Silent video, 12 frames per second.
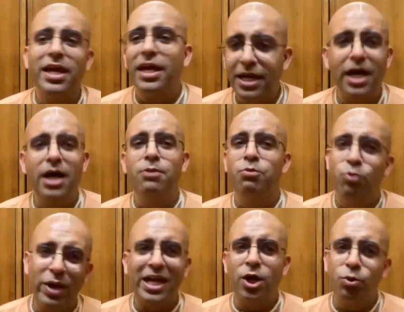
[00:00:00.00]

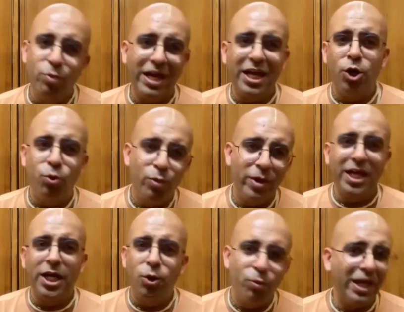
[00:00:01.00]
Radhe wake up, wake
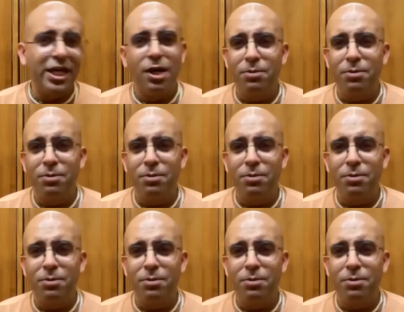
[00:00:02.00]
up, wake up,